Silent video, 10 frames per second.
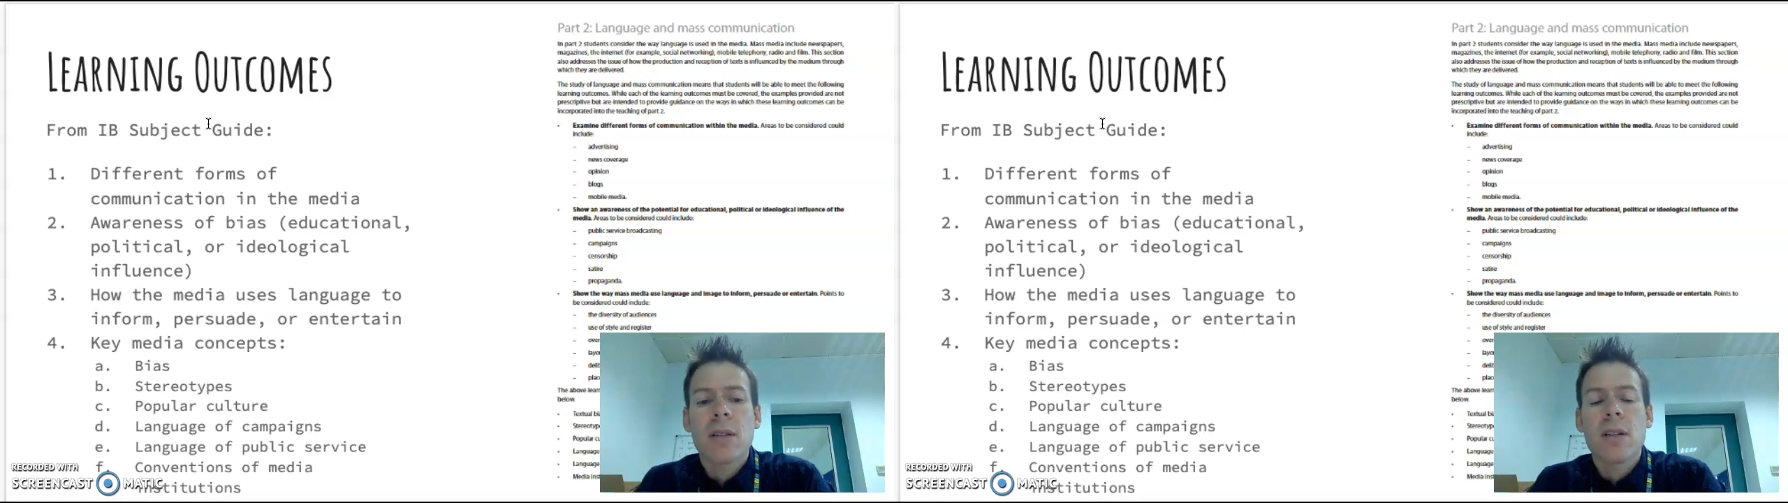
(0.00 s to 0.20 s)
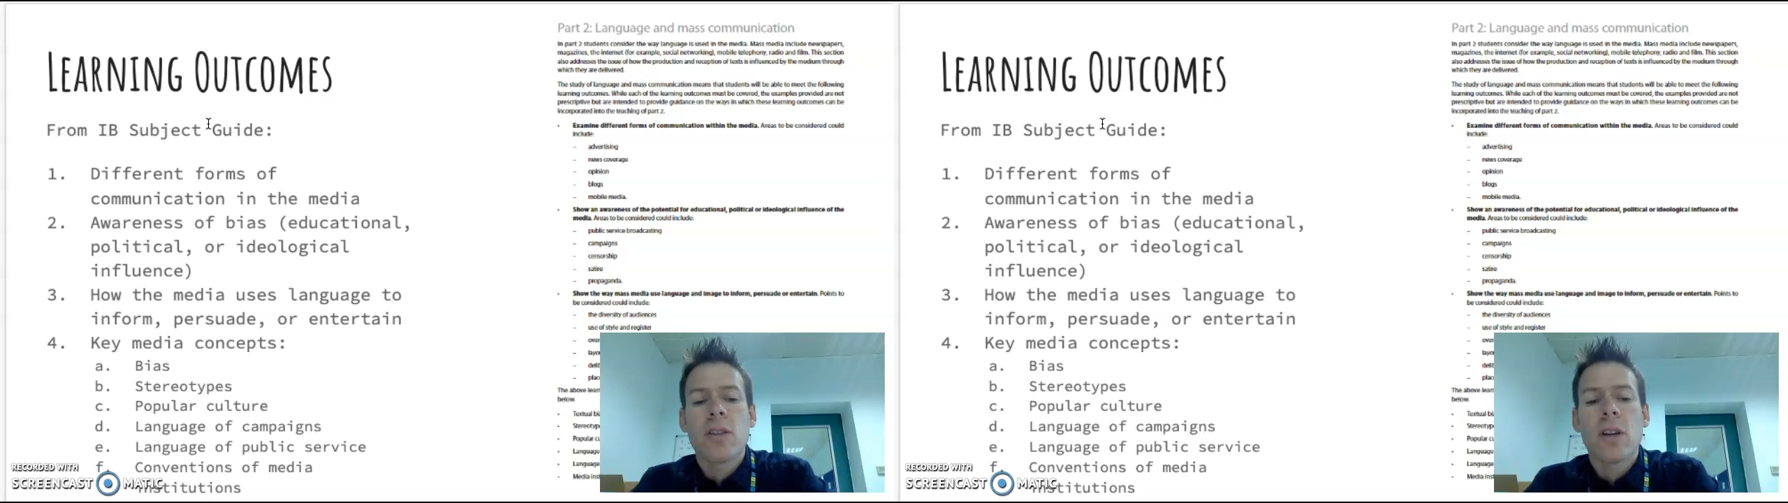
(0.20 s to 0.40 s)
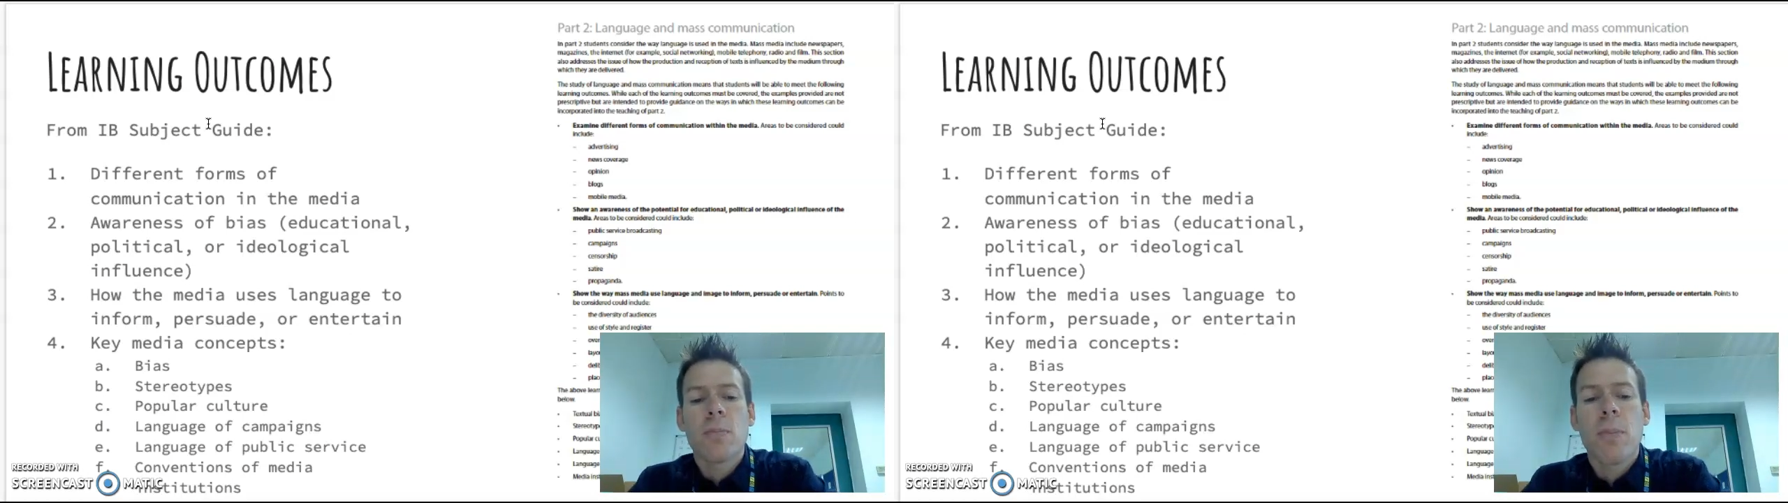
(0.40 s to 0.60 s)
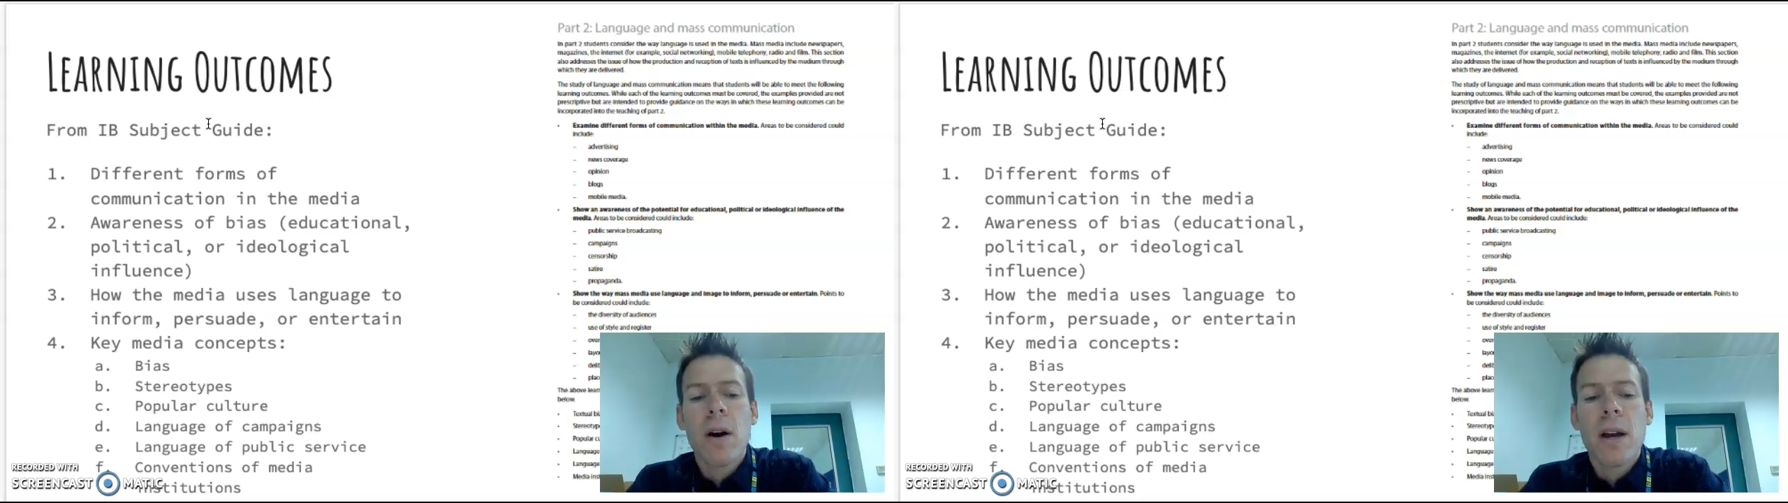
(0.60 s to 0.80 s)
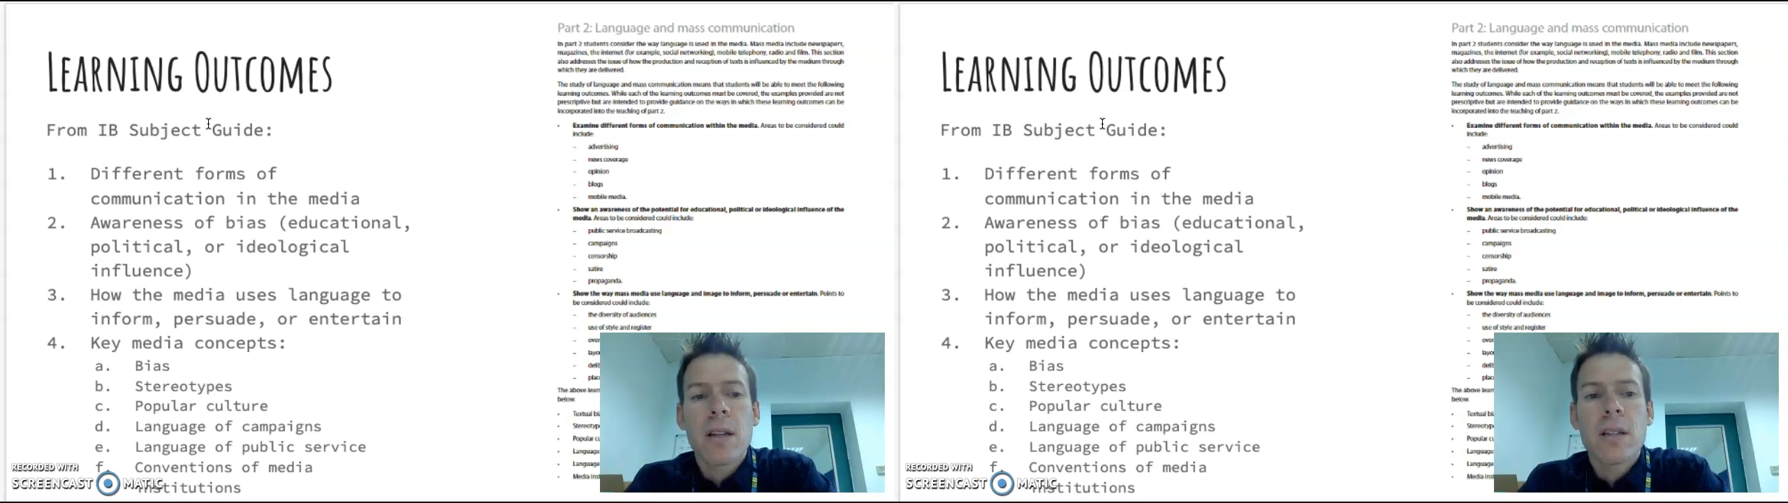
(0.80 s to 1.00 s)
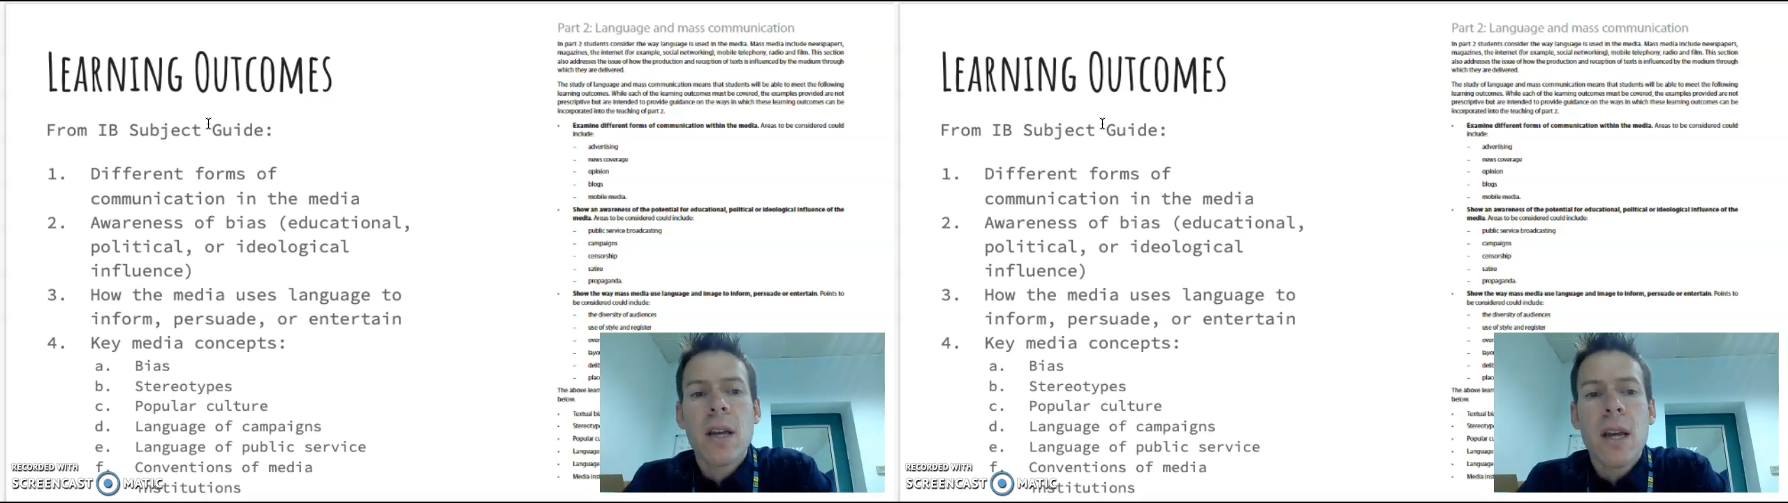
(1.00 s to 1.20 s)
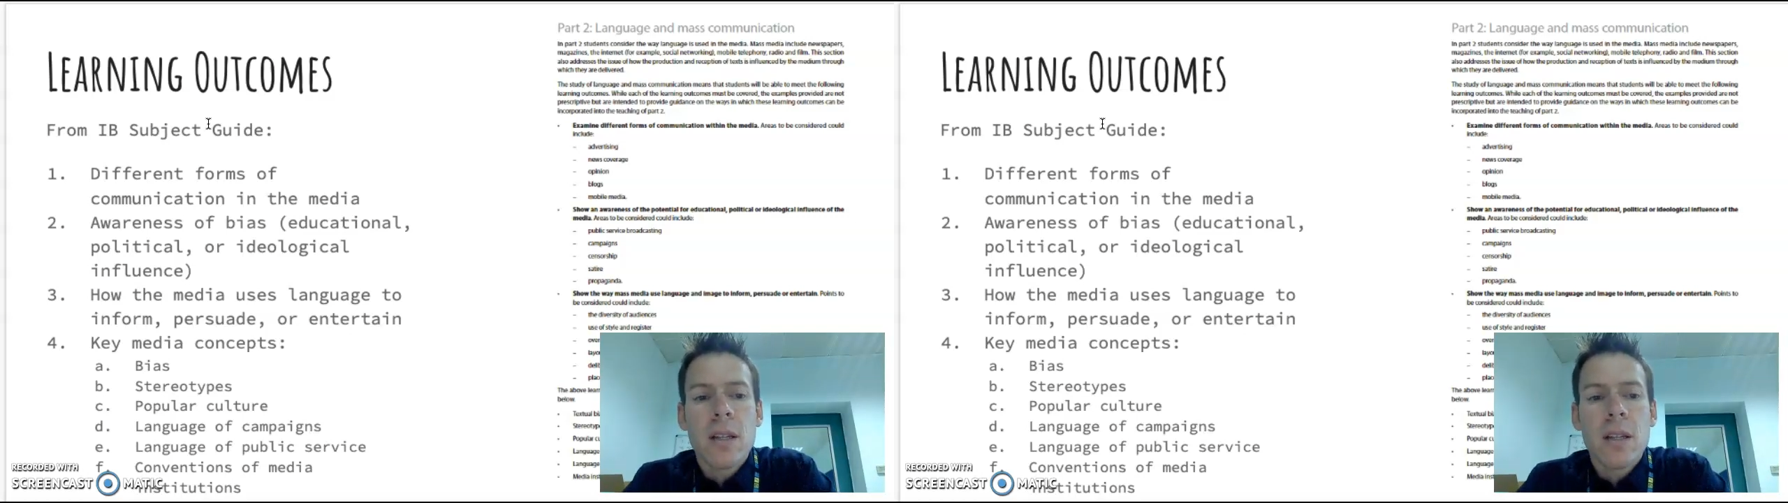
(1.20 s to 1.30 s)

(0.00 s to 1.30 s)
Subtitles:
such as bias,